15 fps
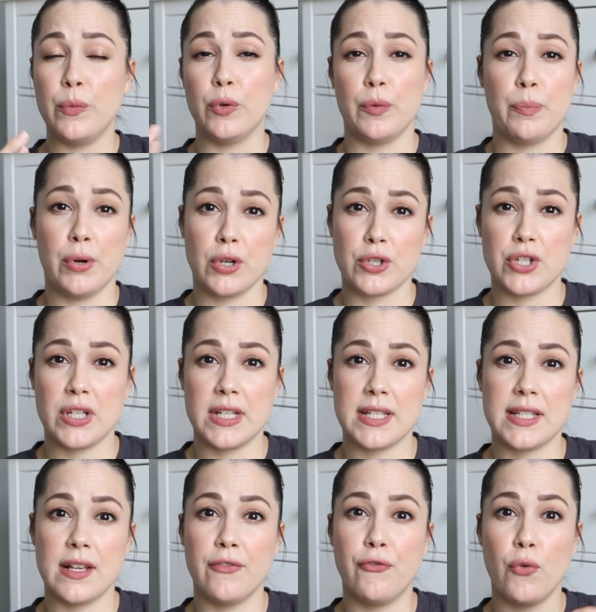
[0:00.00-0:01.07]
would
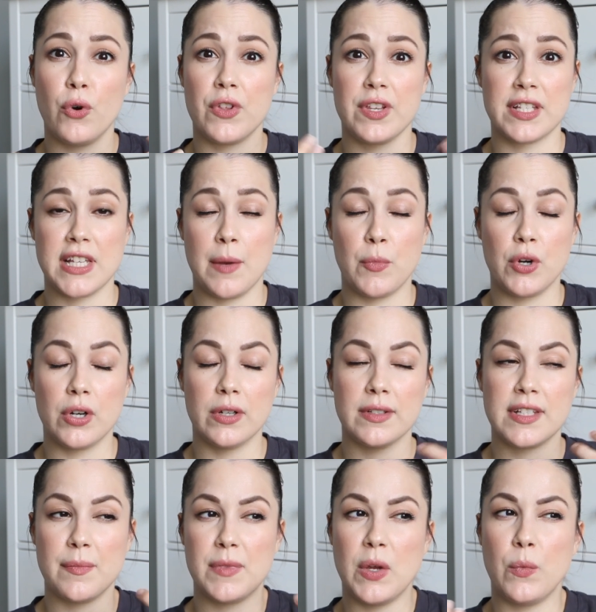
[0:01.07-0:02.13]
purchase for the summer,
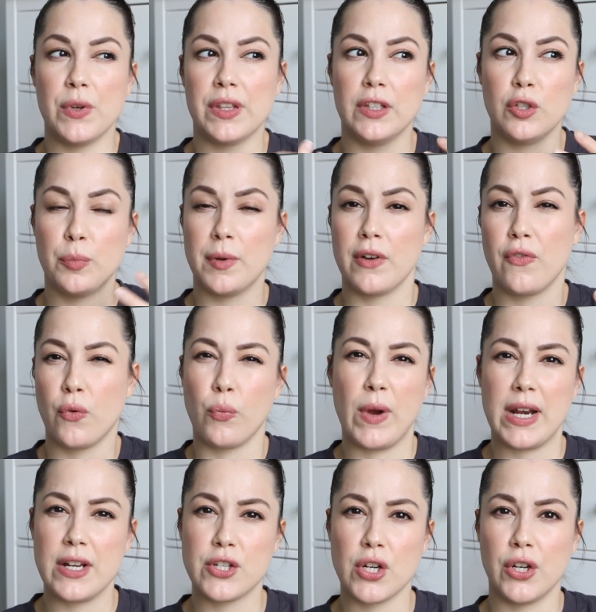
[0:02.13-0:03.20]
something with a little bit of a
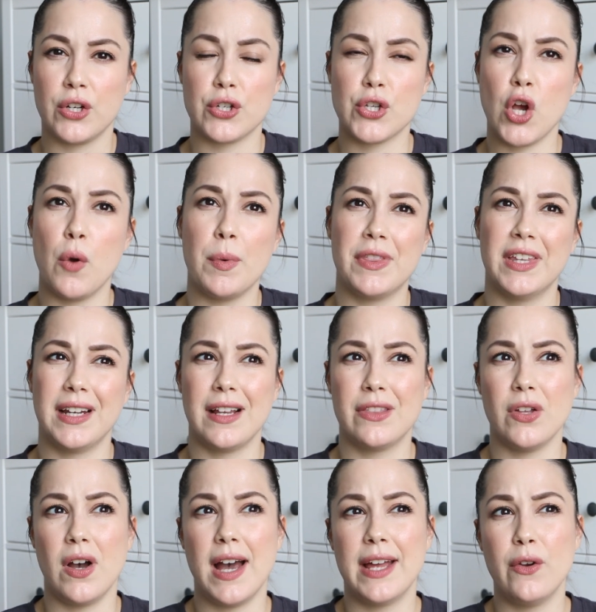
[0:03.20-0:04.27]
reddish undertone. But then I
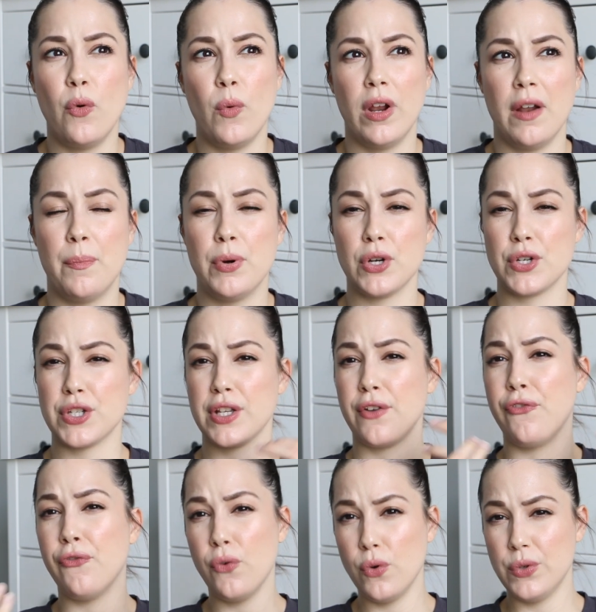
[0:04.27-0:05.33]
thought I don't want to purchase
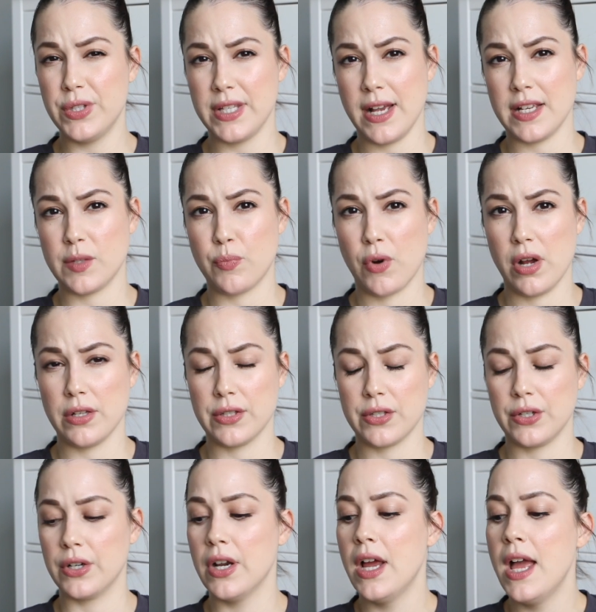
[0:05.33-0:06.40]
a full-size
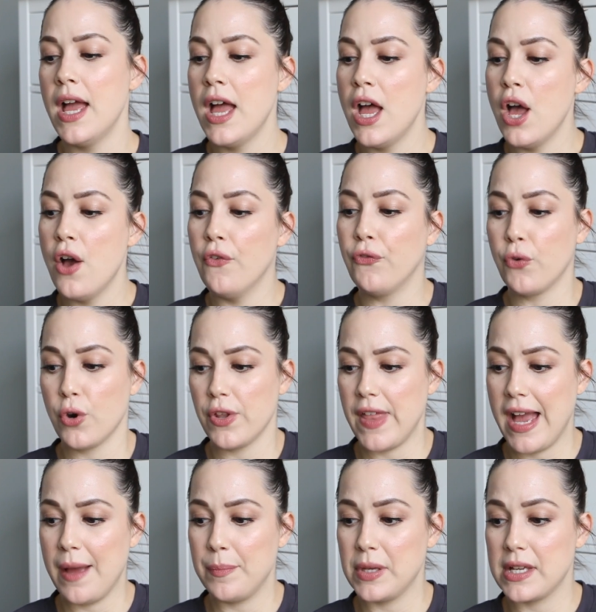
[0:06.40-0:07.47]
bronzer for
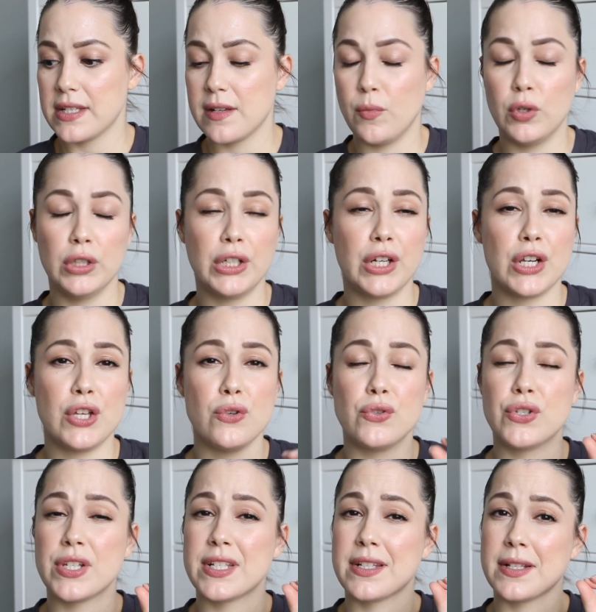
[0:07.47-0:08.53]
that because I'm only going to
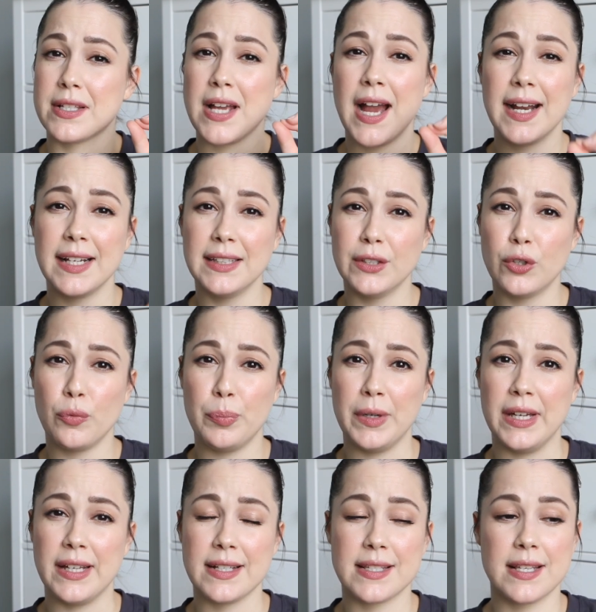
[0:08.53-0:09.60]
use just a tiny little
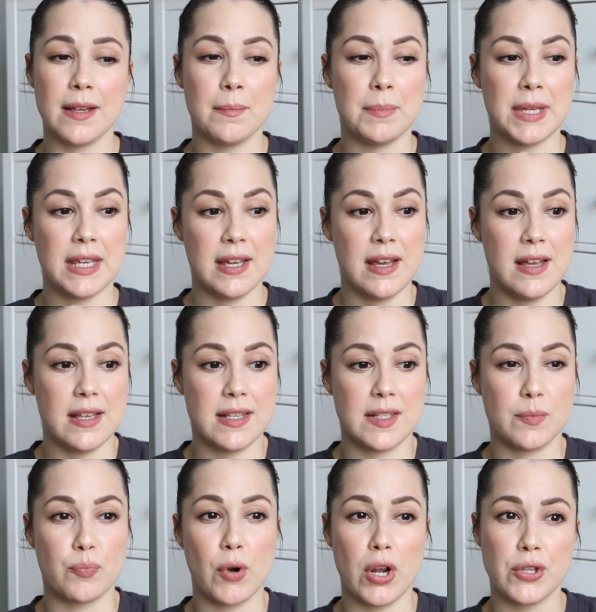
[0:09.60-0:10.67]
bit
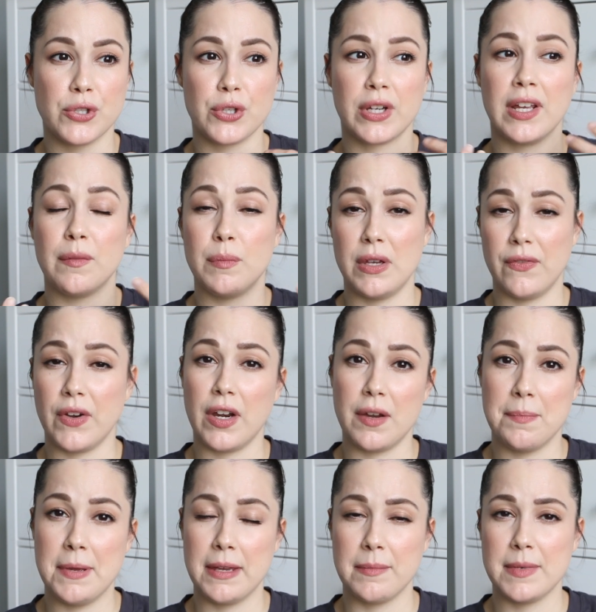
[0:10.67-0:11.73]
because bronzer can be
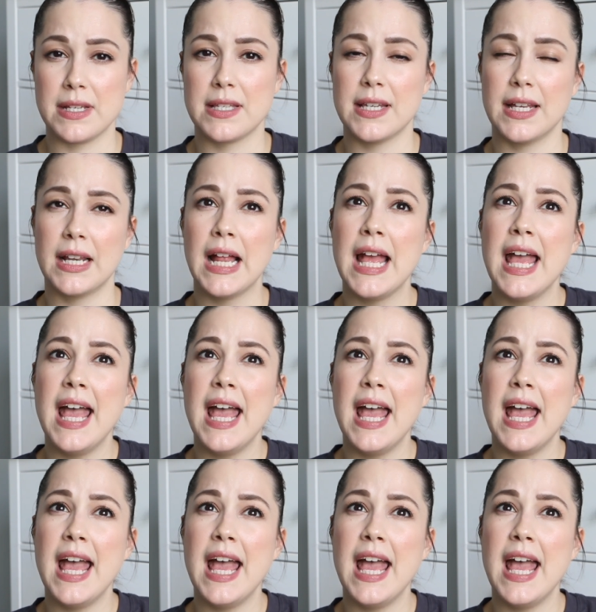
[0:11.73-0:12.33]
very pigmented,